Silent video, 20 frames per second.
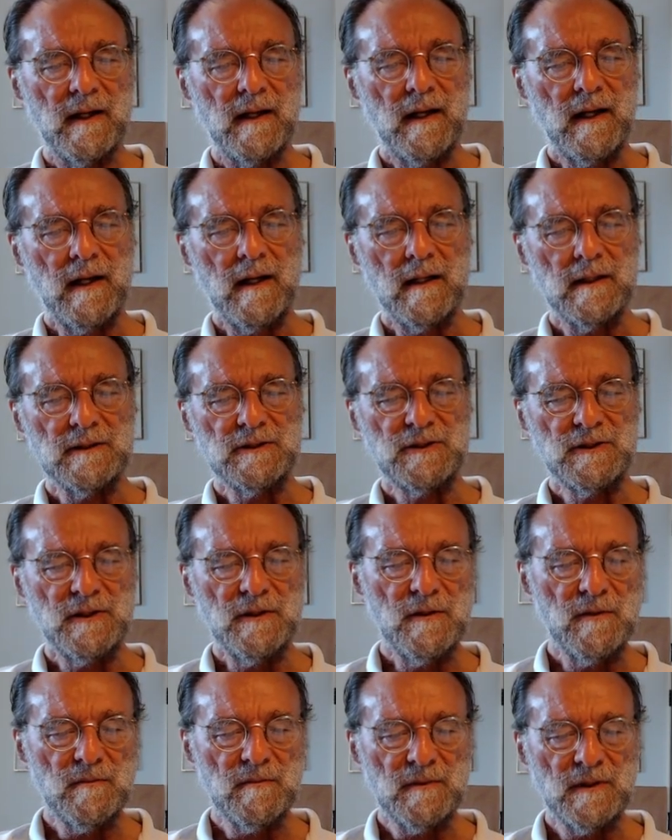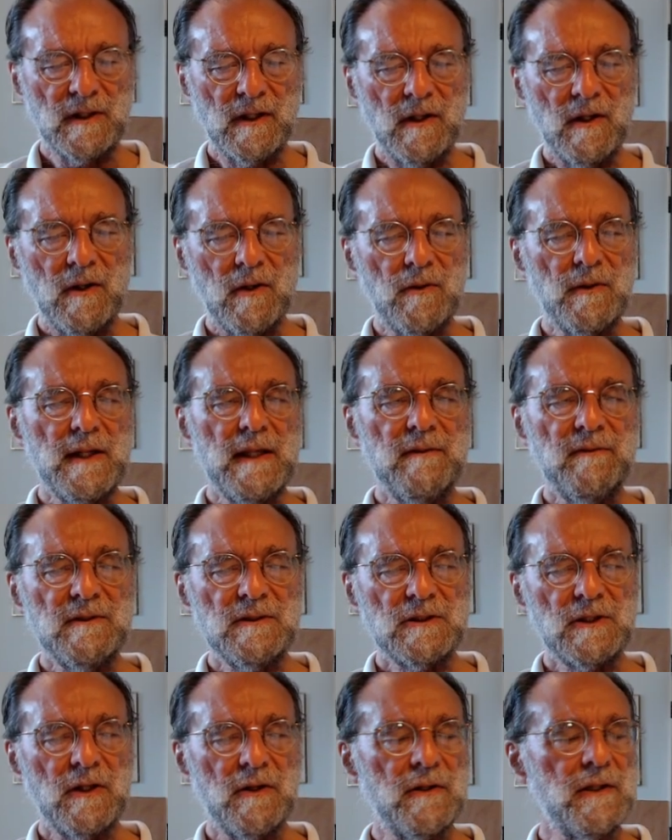are assumed or even
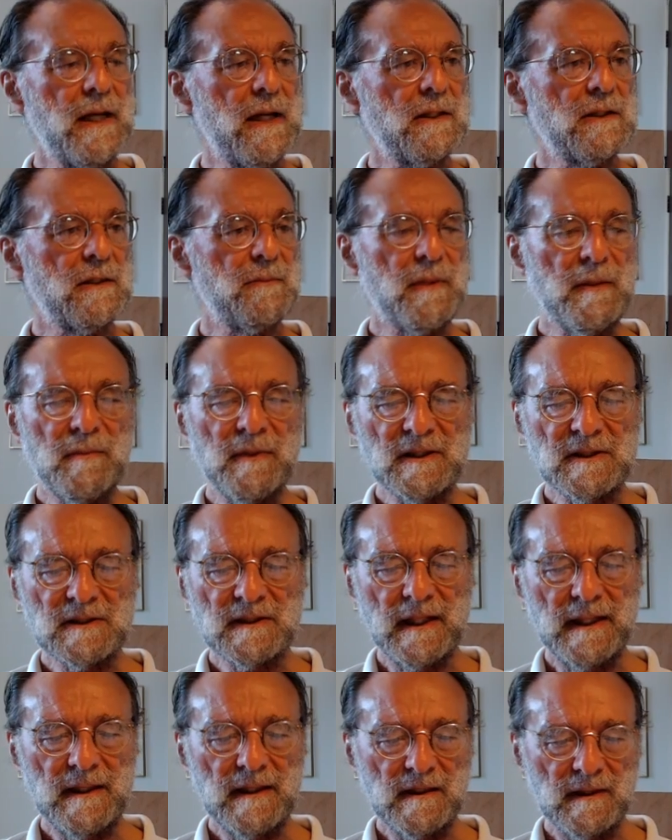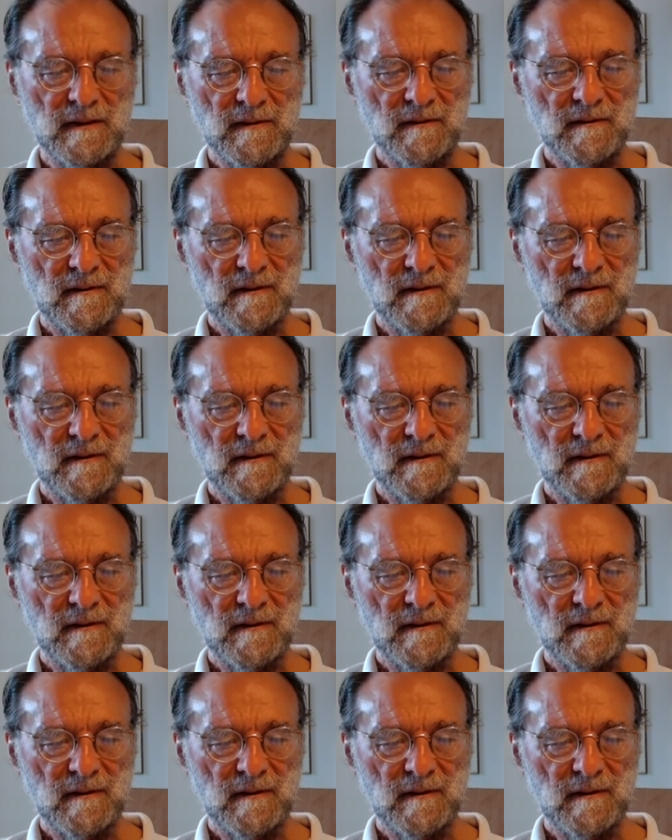turn out to be mistaken.